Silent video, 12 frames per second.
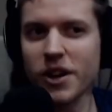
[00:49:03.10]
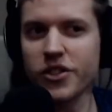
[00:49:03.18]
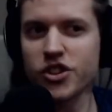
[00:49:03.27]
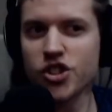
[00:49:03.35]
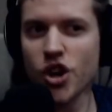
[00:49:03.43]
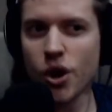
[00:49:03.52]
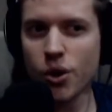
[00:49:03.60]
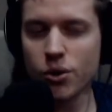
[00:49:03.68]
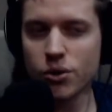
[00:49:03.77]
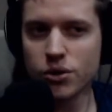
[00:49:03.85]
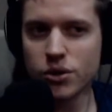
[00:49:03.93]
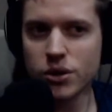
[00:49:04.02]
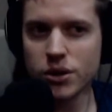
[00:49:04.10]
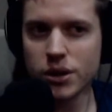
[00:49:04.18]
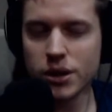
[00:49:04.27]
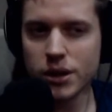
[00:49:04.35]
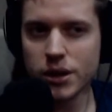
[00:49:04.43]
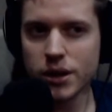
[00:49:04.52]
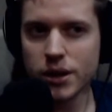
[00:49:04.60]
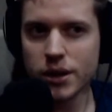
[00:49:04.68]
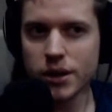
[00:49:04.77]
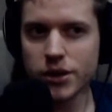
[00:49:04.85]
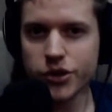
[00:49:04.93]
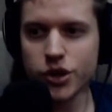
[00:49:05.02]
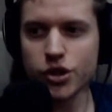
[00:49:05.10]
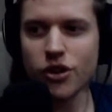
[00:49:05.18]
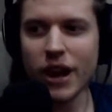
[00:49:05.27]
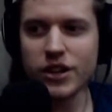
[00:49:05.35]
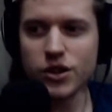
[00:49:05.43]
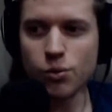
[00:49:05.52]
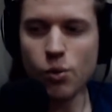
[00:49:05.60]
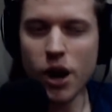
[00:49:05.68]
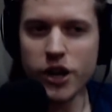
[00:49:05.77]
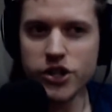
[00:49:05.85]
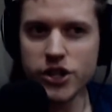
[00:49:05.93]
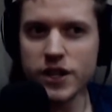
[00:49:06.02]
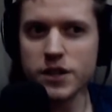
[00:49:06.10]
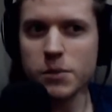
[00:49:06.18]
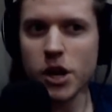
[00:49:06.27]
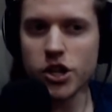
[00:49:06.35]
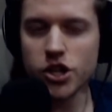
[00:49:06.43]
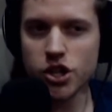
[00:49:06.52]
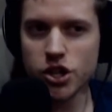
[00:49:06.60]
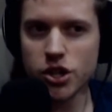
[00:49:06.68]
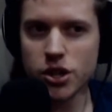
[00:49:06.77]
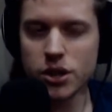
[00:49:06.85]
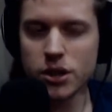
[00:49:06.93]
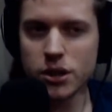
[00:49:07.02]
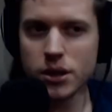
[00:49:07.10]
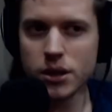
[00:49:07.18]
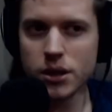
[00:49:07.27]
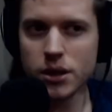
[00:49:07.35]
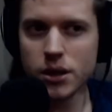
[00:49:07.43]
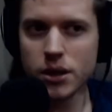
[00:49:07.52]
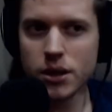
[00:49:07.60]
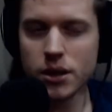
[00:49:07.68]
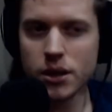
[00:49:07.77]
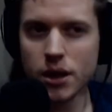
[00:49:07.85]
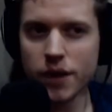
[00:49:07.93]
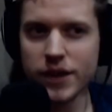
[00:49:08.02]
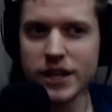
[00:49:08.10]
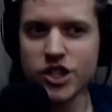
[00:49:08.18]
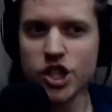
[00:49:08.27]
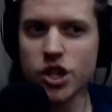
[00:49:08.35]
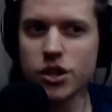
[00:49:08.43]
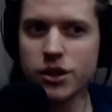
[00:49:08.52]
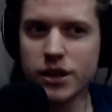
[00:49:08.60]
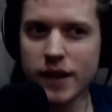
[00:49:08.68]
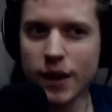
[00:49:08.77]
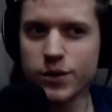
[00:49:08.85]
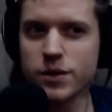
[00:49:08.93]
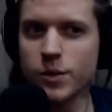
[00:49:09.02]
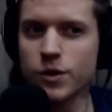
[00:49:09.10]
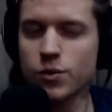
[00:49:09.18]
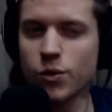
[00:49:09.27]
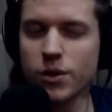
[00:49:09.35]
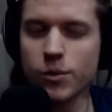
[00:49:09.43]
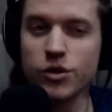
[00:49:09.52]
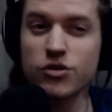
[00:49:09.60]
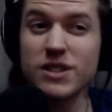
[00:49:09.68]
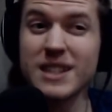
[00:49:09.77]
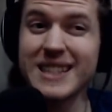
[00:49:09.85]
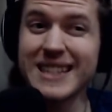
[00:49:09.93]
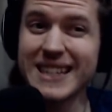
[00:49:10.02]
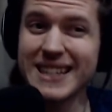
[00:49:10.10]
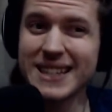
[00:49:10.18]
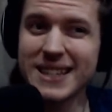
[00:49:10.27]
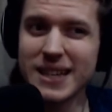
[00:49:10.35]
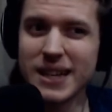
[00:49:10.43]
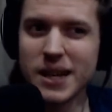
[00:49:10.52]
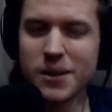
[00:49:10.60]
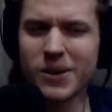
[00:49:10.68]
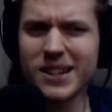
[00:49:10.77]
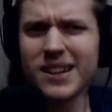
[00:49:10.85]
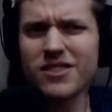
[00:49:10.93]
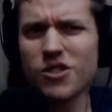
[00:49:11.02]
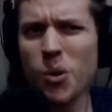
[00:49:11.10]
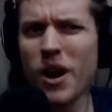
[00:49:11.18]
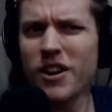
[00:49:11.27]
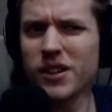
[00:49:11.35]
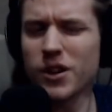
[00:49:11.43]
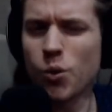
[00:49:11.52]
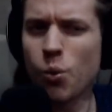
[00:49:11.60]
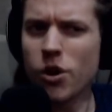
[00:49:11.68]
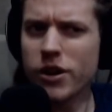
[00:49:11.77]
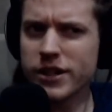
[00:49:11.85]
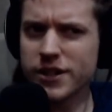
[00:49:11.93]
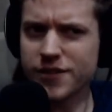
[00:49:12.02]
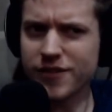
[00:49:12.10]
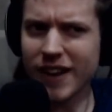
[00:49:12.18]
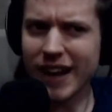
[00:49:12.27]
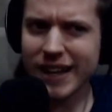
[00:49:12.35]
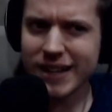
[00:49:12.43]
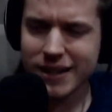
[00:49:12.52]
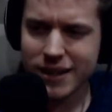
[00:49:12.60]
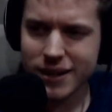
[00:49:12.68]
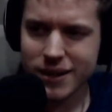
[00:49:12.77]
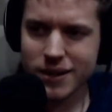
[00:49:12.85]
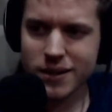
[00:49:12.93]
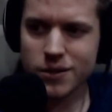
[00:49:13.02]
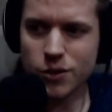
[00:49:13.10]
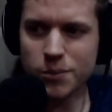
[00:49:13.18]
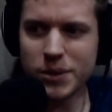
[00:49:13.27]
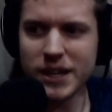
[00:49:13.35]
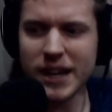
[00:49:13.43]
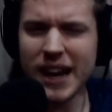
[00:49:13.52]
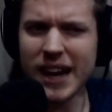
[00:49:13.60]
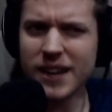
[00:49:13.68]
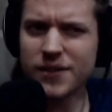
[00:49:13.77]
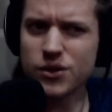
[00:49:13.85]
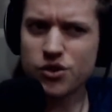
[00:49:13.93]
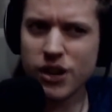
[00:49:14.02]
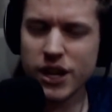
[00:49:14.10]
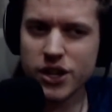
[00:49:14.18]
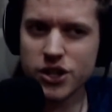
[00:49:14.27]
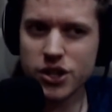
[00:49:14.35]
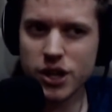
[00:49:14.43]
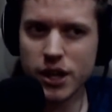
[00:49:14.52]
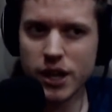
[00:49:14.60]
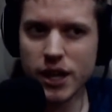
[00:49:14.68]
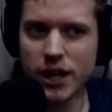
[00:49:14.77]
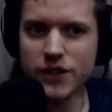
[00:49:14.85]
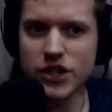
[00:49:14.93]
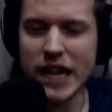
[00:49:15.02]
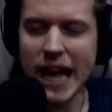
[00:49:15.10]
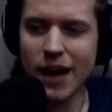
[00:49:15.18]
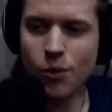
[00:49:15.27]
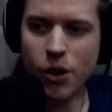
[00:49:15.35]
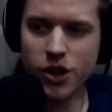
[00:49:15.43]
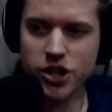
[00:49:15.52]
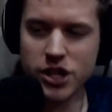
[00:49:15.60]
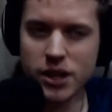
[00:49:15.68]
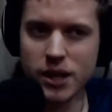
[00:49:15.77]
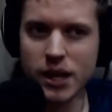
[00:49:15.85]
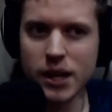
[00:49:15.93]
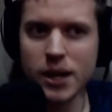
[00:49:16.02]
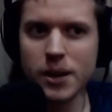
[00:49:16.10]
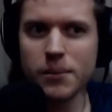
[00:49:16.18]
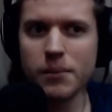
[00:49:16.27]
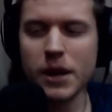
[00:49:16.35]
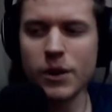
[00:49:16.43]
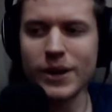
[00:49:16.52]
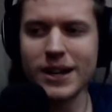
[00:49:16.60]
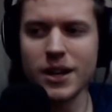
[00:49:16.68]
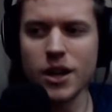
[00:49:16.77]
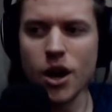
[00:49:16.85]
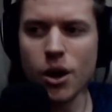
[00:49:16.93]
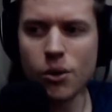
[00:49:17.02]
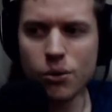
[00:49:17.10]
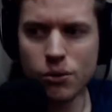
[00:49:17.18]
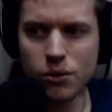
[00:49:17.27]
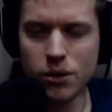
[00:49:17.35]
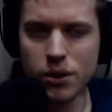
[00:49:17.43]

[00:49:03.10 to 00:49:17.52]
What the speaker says: be on the show, she tried to watch as much of it as she could, and that was one of the most recent seasons. But it does require a lot of work to find, so it would be kind of strange if she had watched it and we didn't know.